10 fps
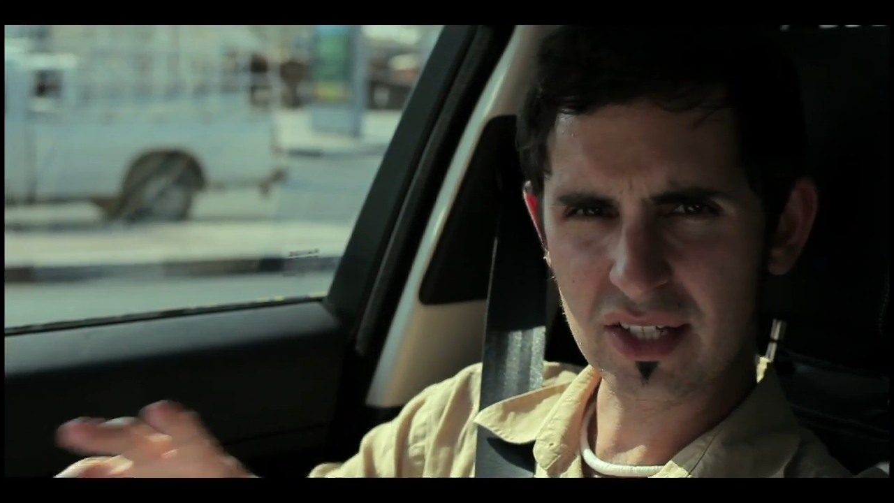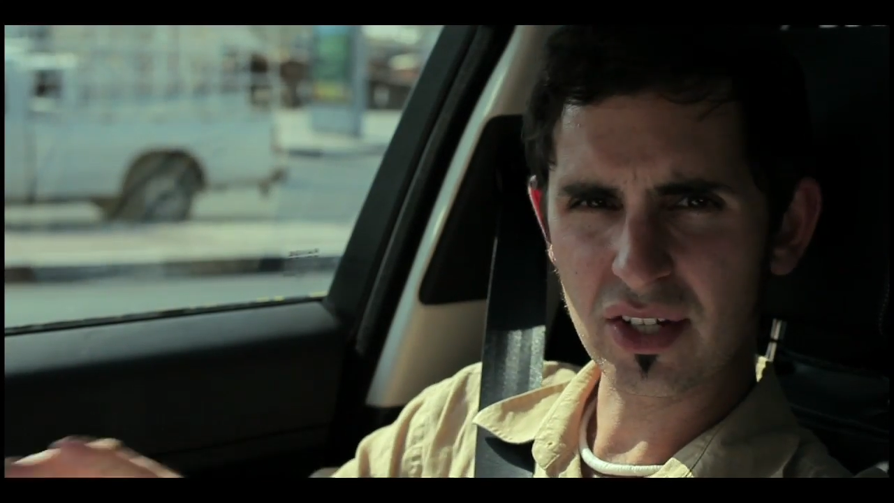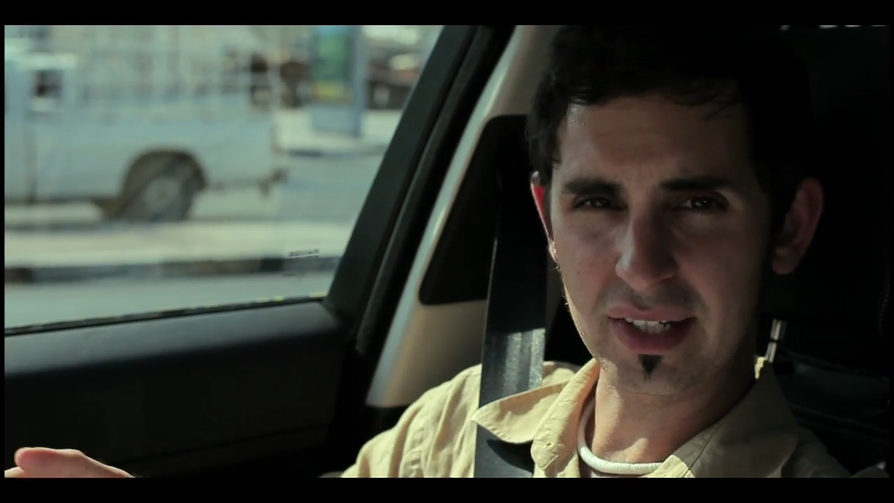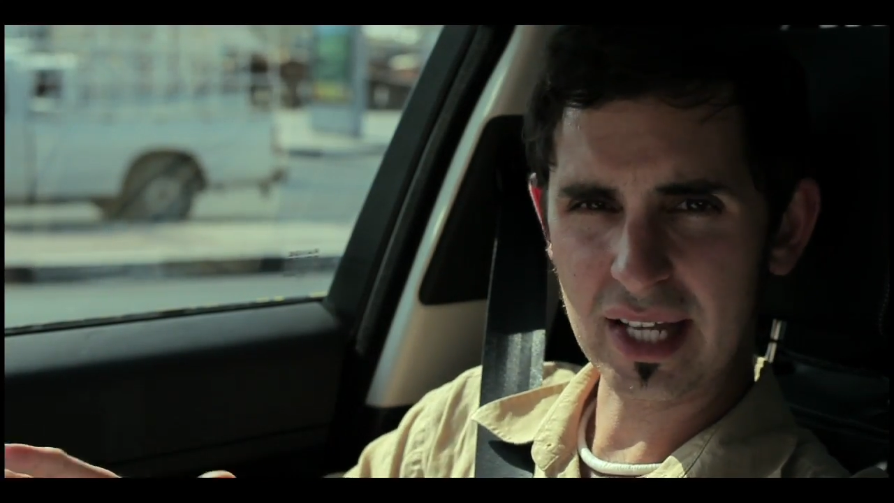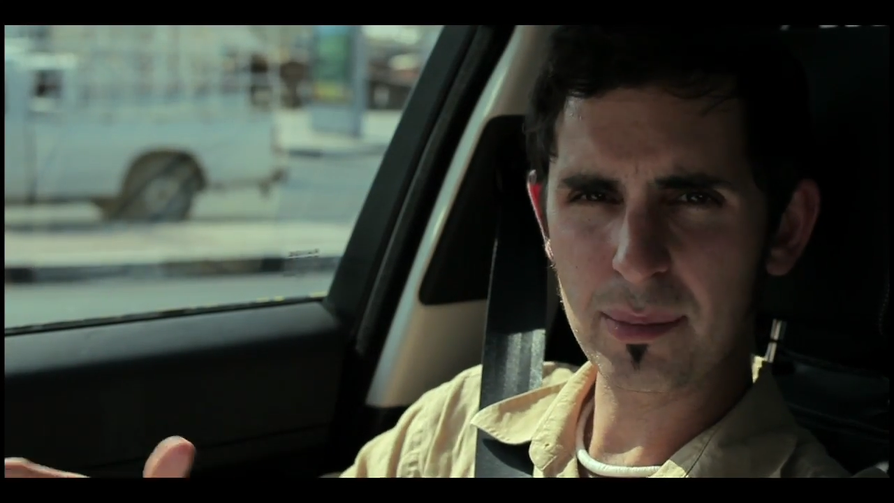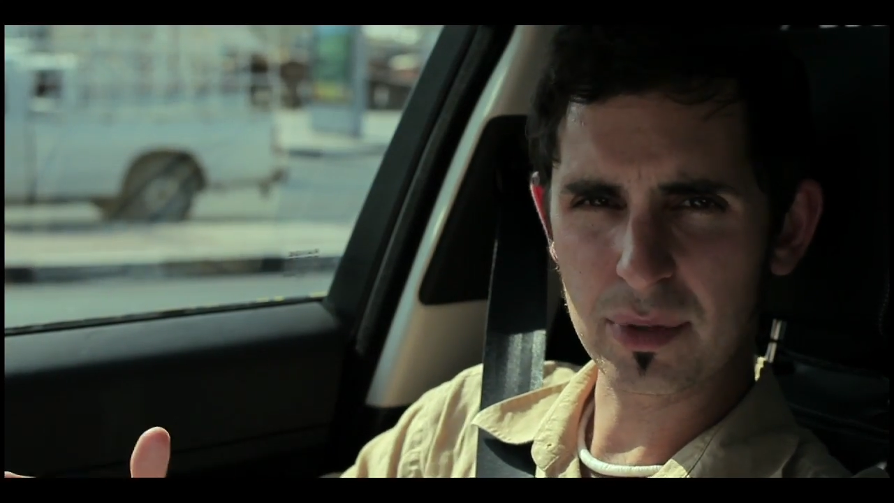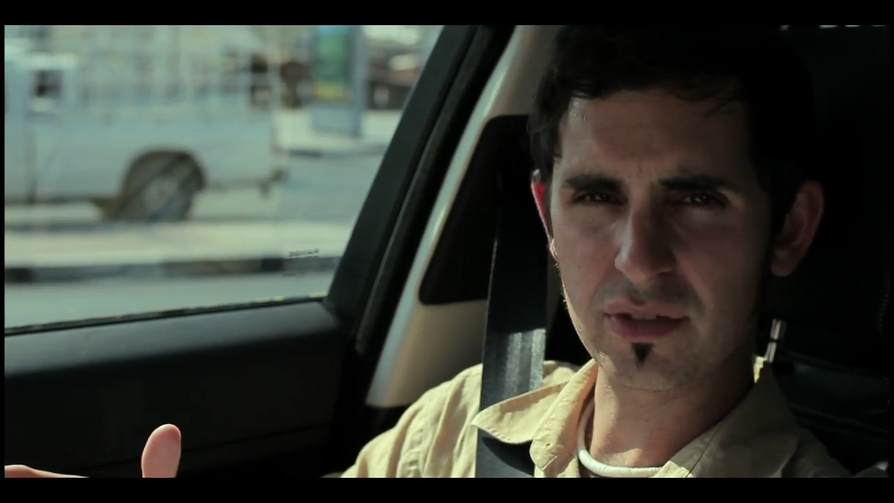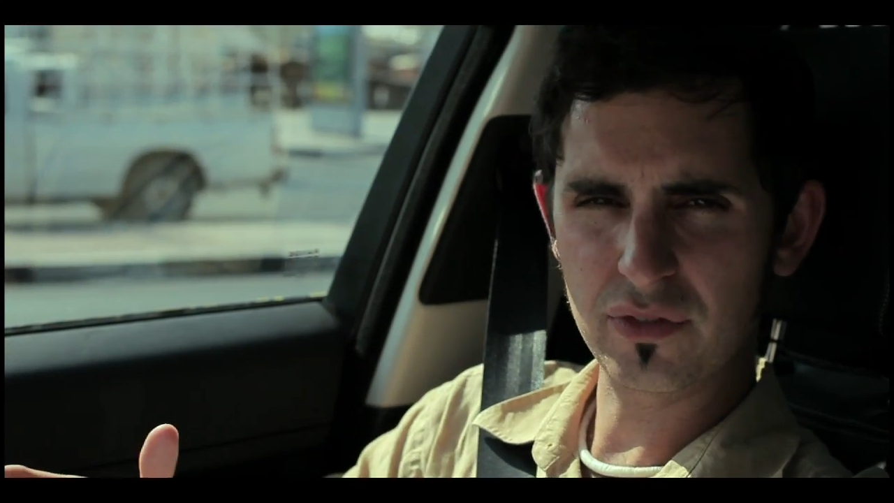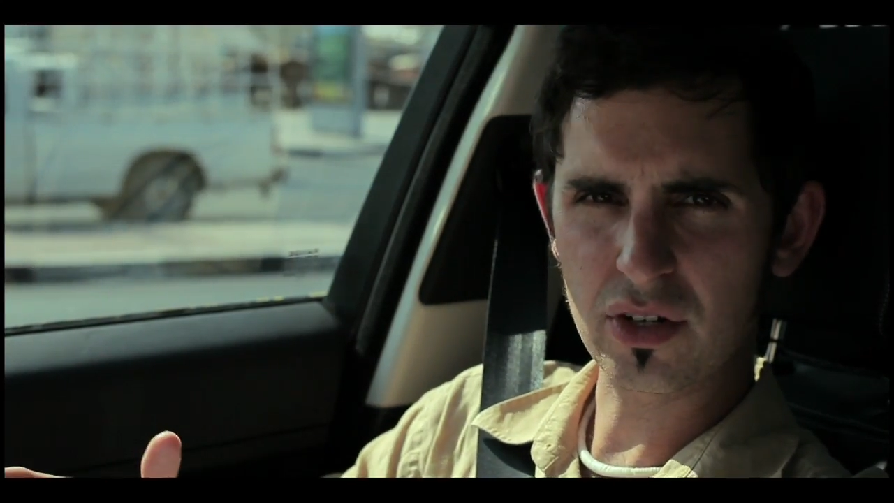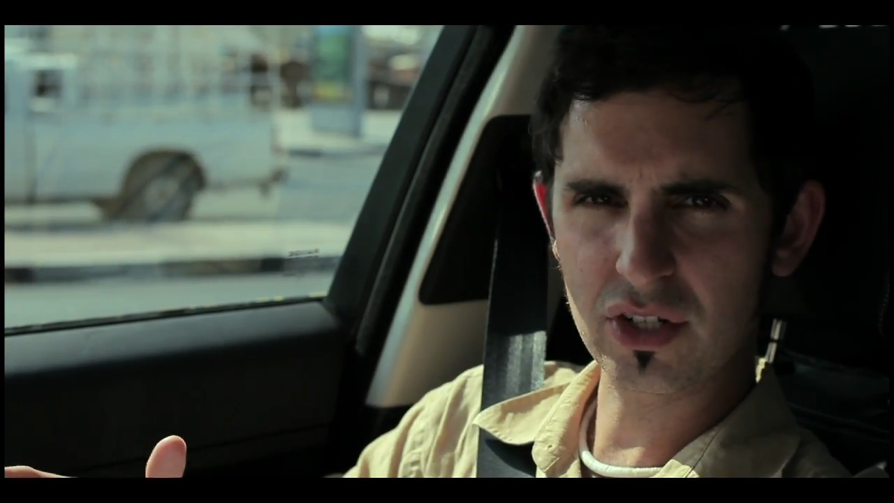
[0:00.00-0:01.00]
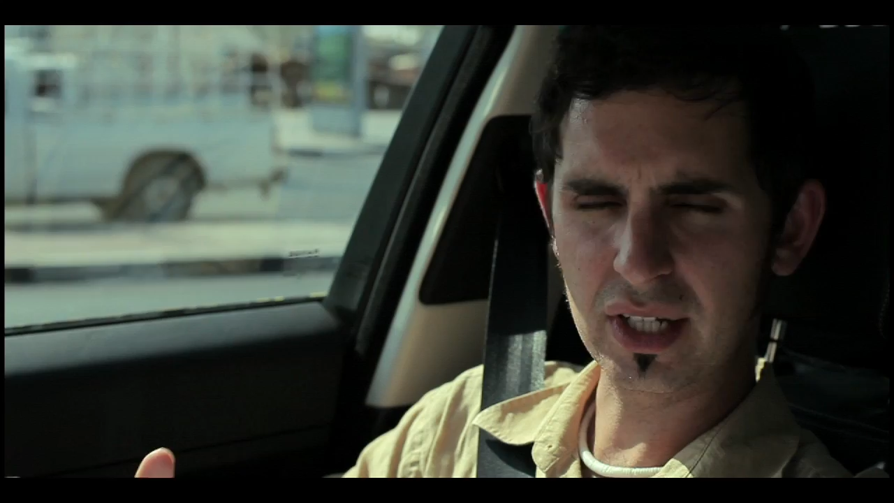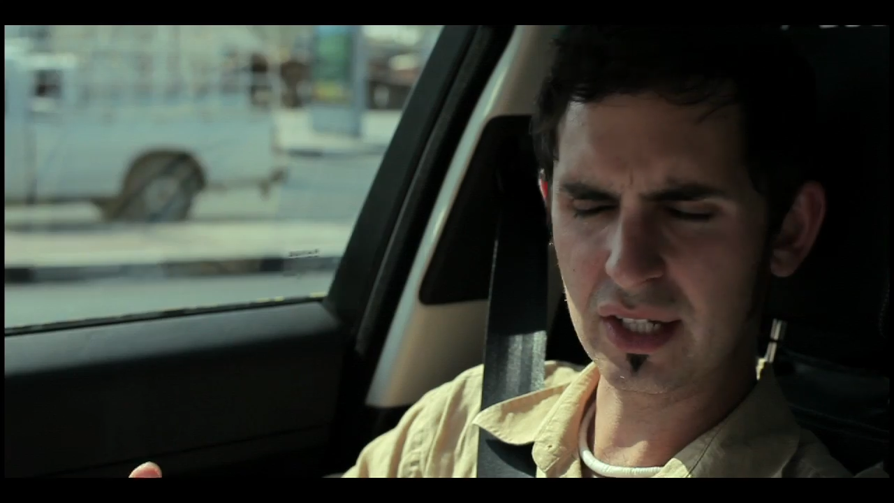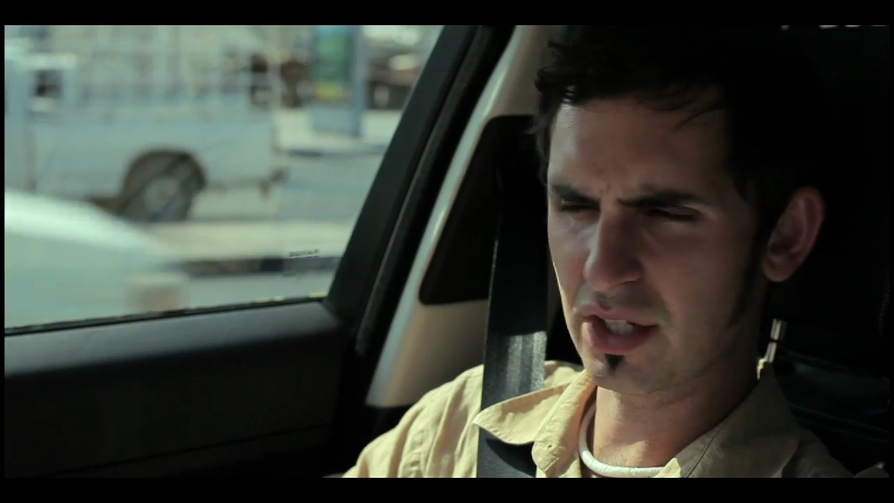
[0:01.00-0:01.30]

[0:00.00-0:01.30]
inside the cabin's functioning